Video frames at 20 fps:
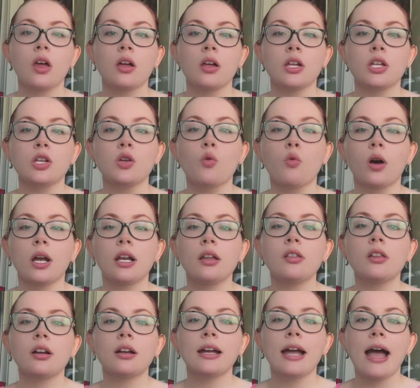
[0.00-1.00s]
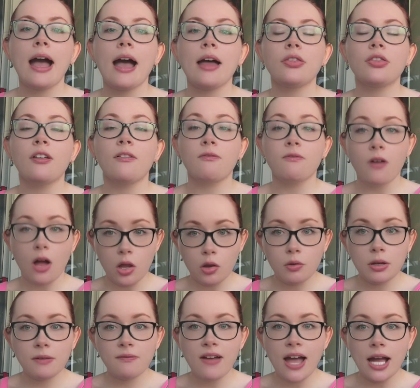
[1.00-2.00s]
you want to look at the
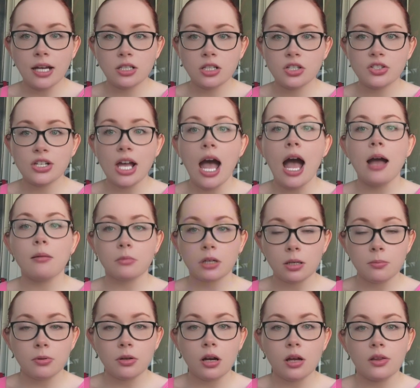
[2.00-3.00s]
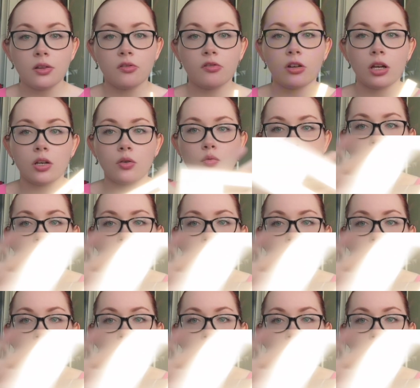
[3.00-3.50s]
following factors that I'm going to put on the screen.